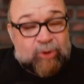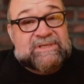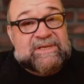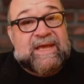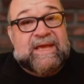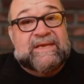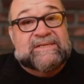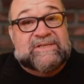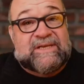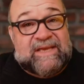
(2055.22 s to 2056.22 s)
today
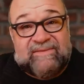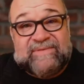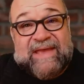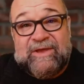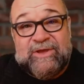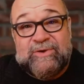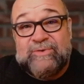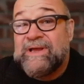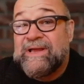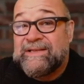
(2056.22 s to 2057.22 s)
is to give
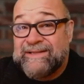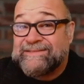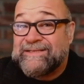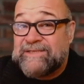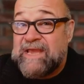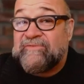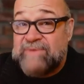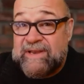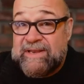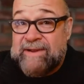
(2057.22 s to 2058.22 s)
value, not to take
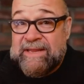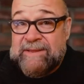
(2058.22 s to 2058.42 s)
from anybody.